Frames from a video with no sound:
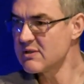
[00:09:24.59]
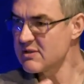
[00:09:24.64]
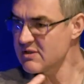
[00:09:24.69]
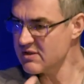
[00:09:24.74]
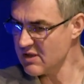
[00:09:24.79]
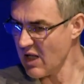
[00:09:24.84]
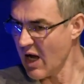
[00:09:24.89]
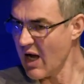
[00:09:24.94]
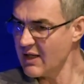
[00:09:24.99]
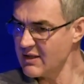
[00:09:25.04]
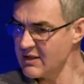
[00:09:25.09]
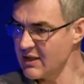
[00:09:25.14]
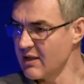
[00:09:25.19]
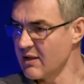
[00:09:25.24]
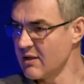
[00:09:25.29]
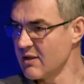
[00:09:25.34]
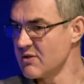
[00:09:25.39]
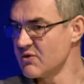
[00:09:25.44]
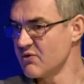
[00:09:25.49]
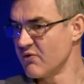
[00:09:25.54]

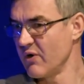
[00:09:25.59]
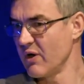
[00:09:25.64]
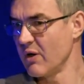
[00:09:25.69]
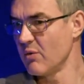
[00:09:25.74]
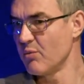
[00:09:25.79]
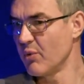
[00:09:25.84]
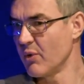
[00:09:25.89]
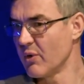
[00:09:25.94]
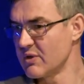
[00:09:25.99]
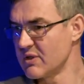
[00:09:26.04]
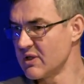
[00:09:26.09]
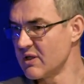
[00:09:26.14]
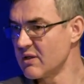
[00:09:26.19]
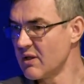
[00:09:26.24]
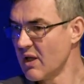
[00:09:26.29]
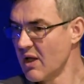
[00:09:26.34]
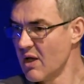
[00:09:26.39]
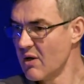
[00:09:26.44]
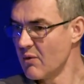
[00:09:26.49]
Studying is very important.